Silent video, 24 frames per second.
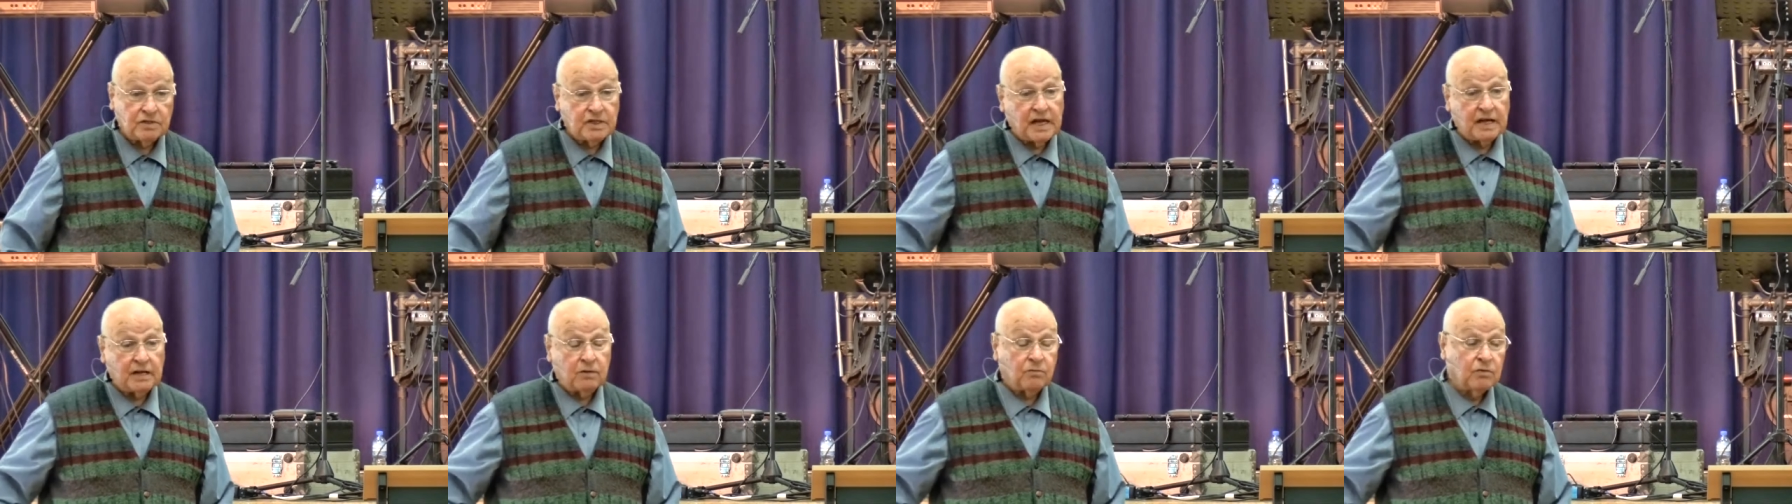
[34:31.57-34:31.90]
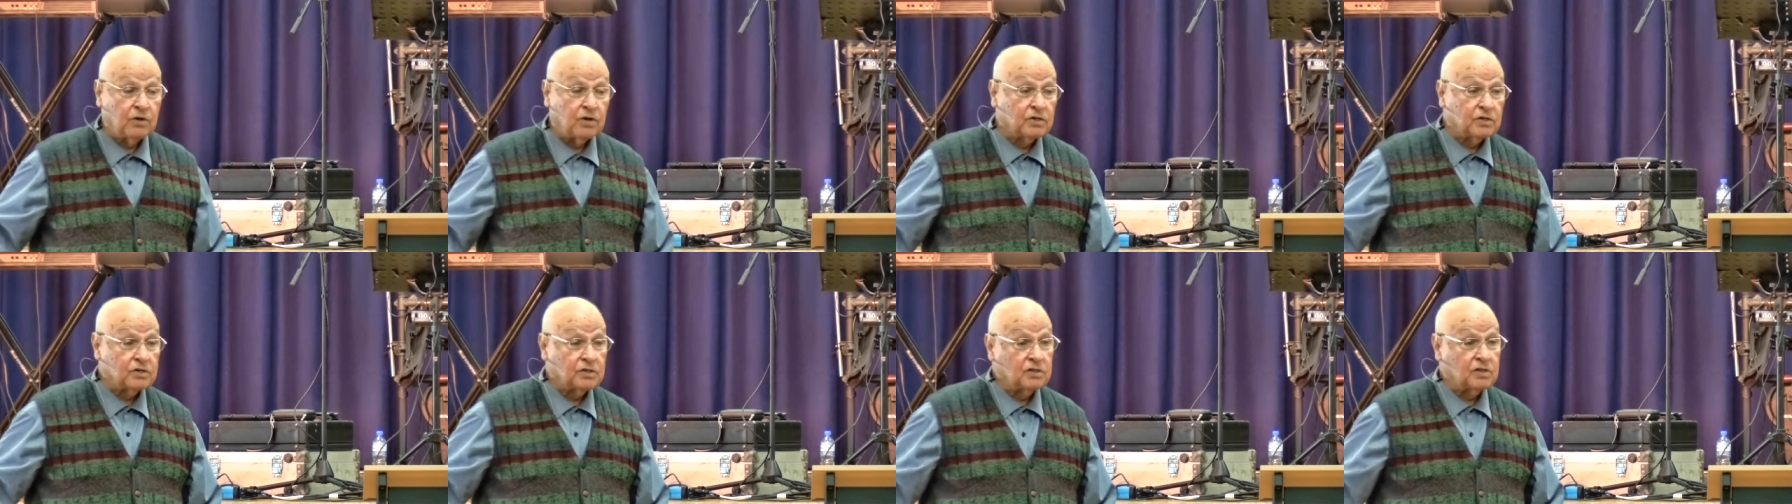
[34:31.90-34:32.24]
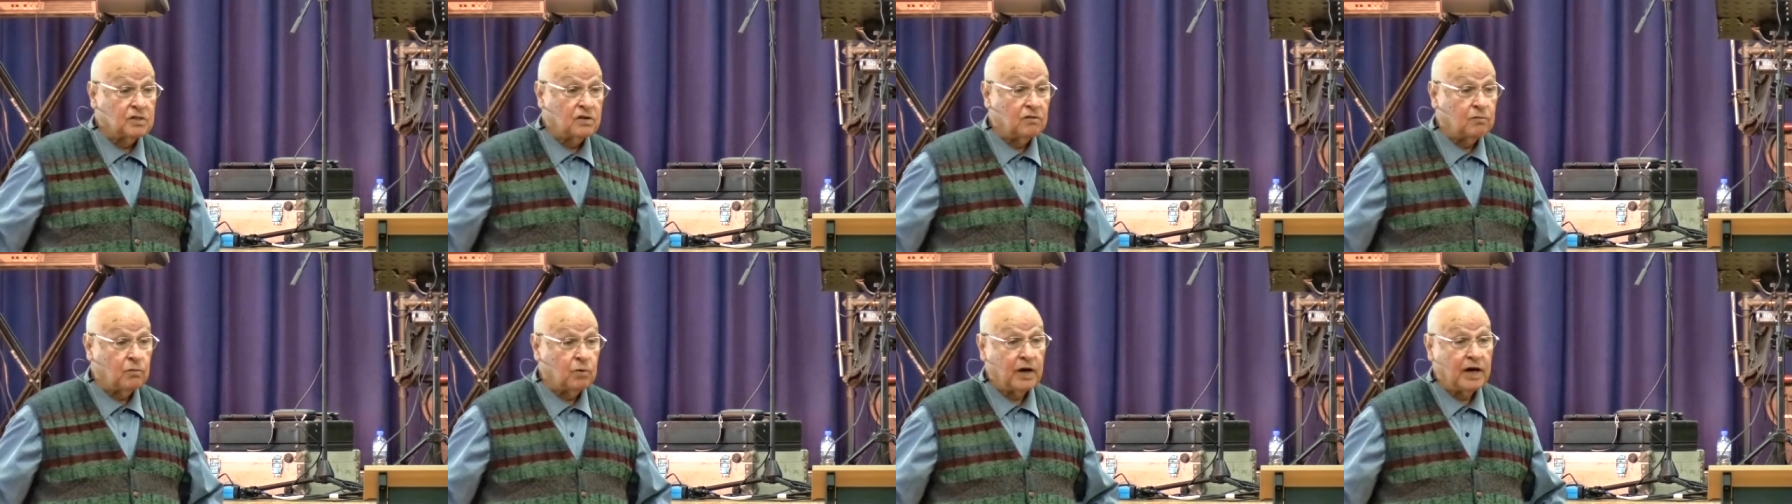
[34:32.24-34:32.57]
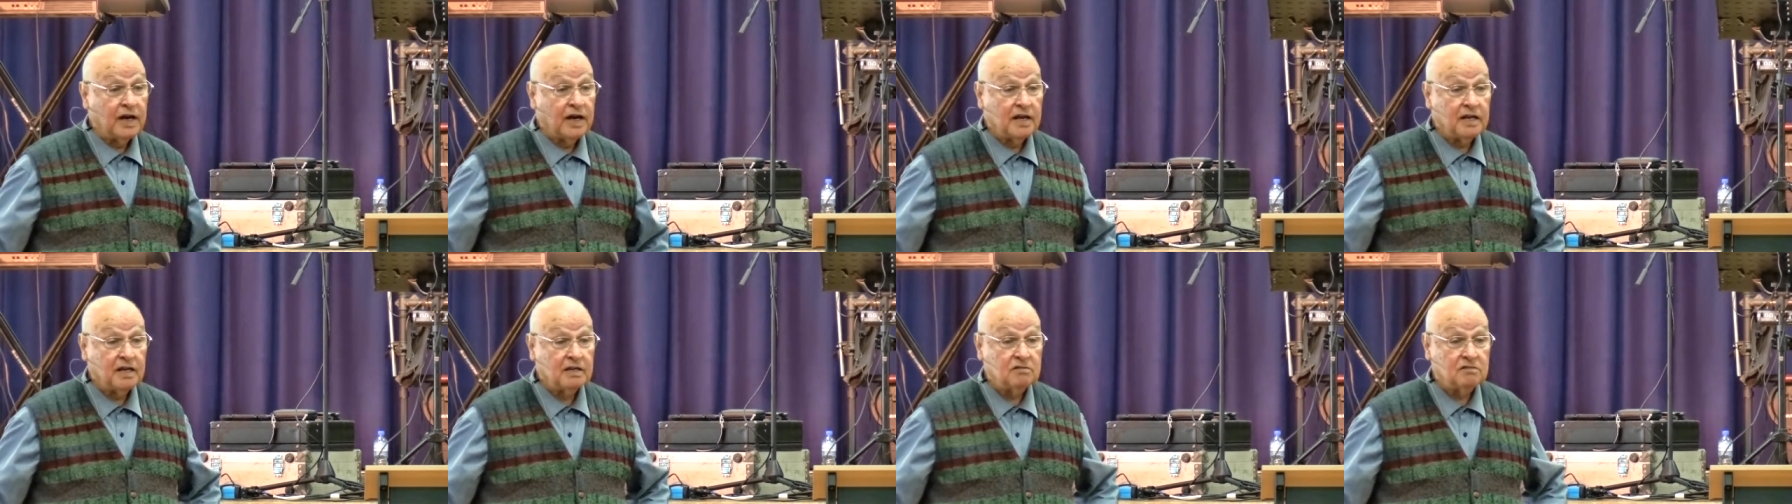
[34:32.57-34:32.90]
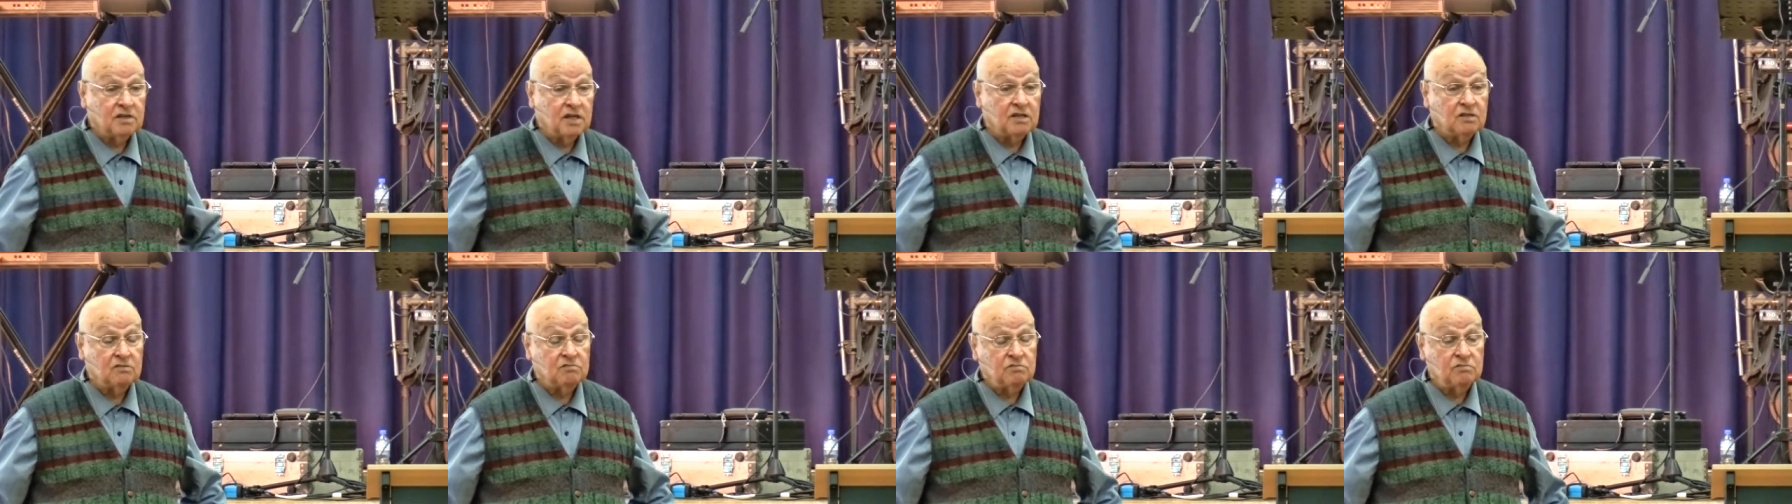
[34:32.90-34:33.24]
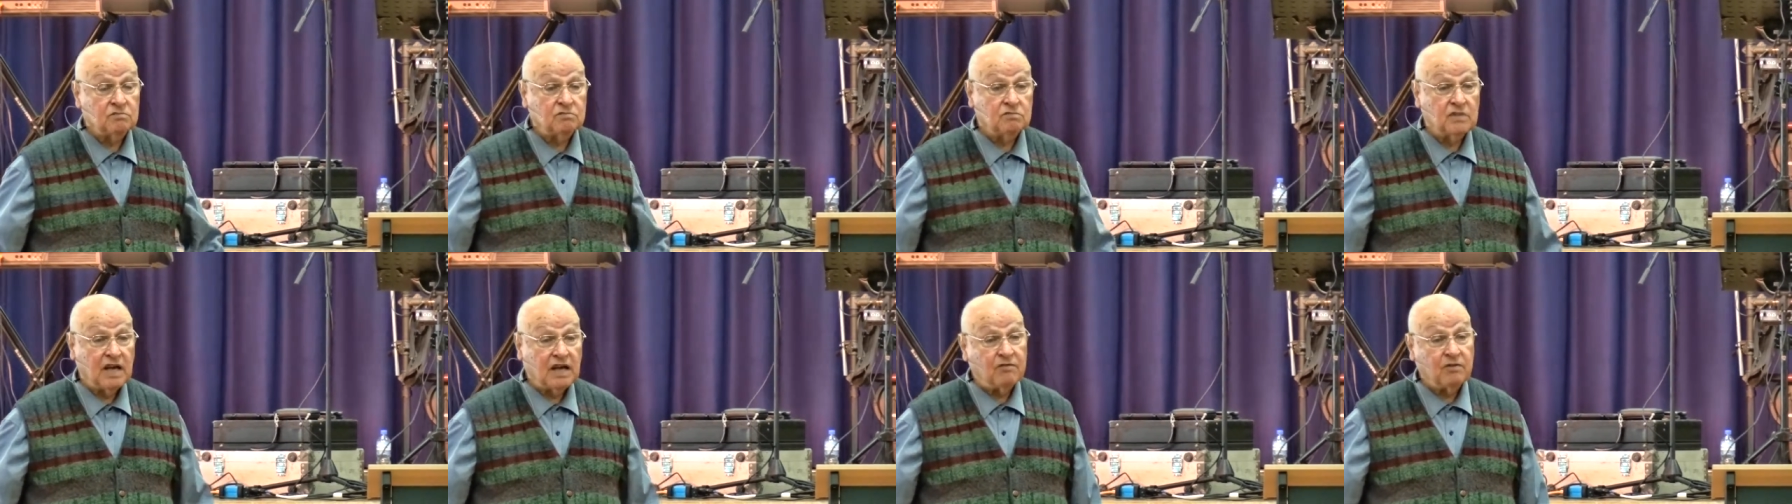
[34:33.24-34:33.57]
That was the way that
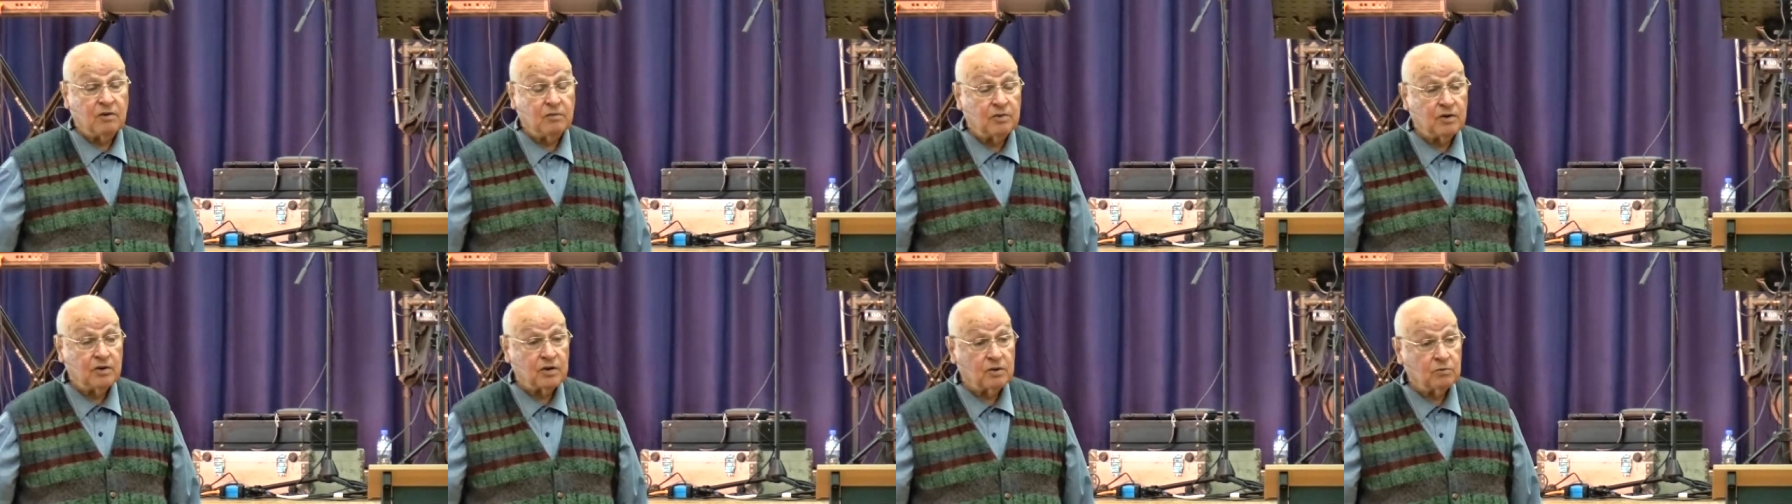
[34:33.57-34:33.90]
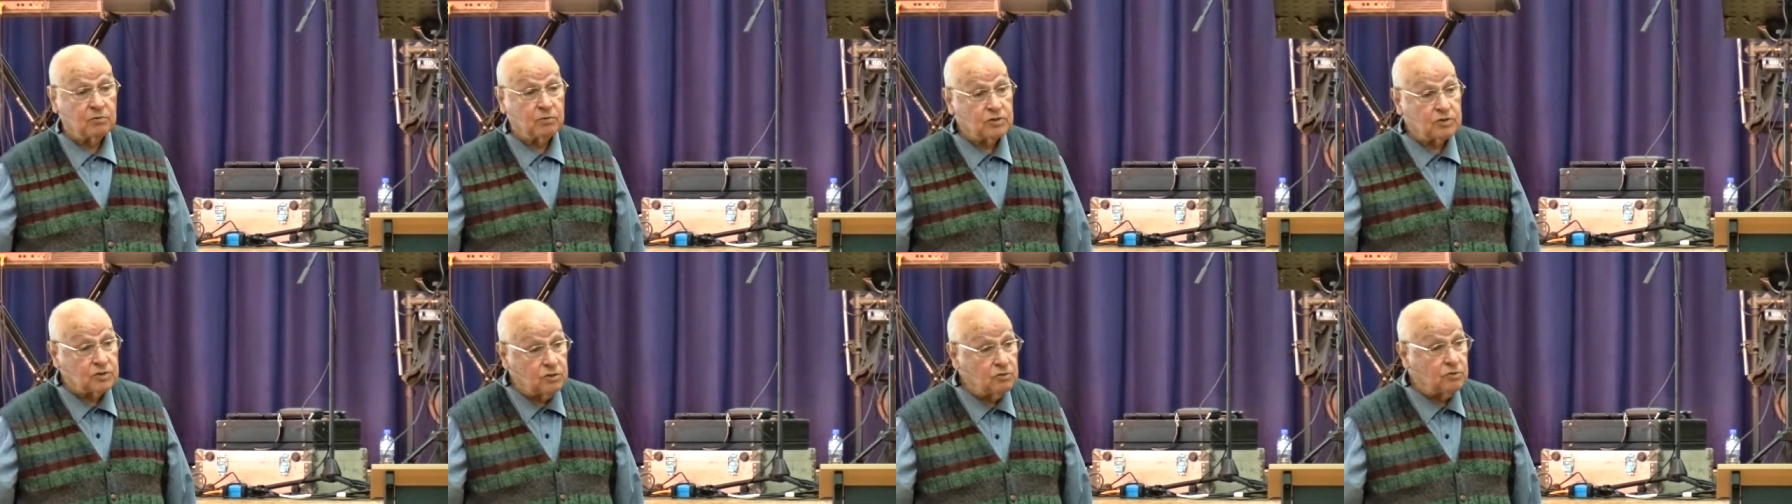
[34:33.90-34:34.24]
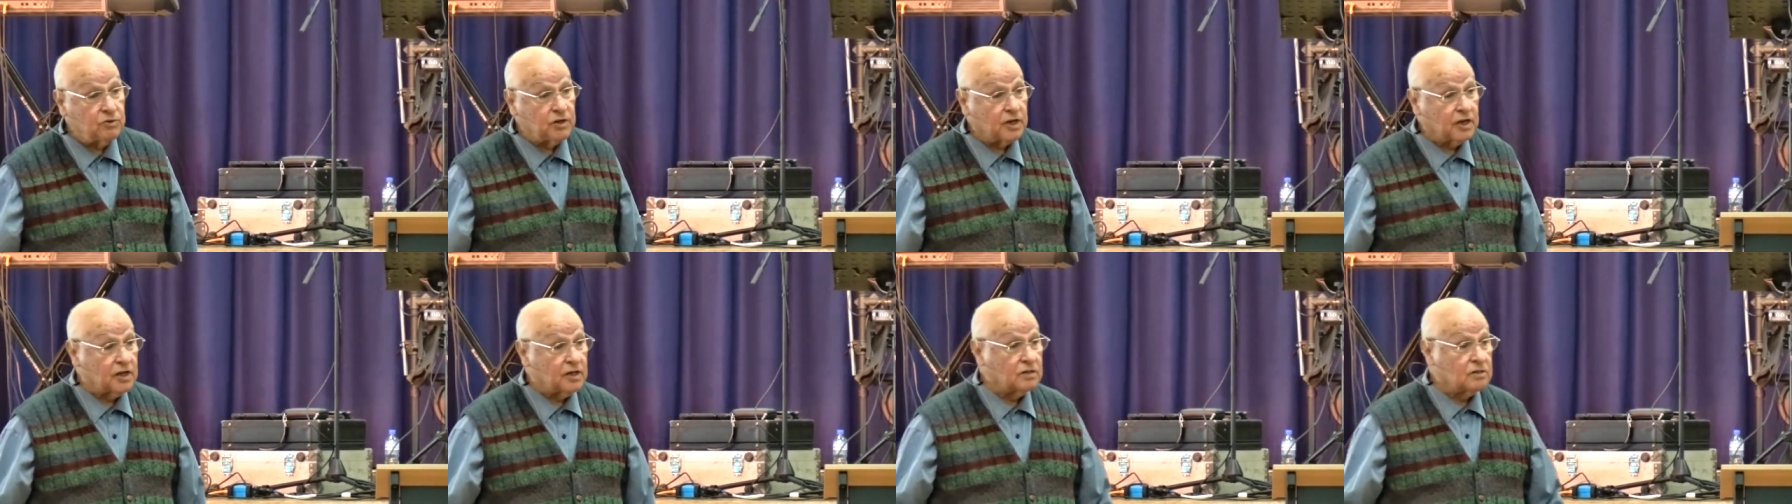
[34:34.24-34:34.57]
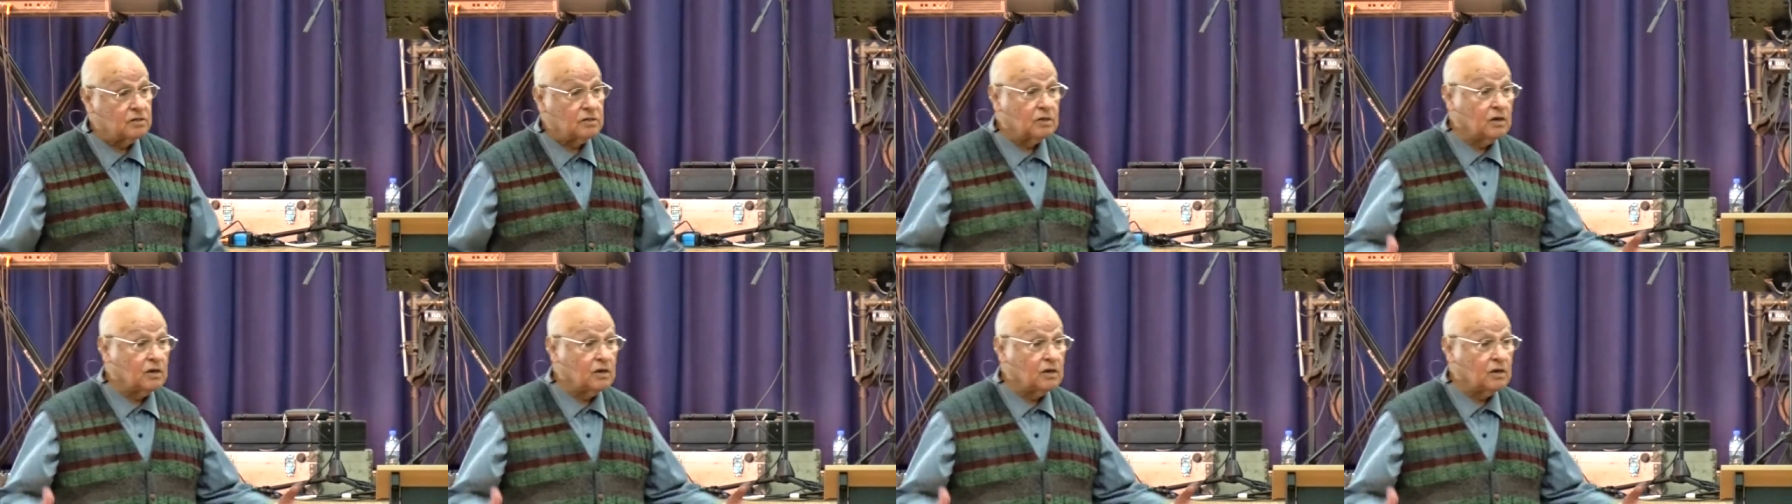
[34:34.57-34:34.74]
everybody was doing it.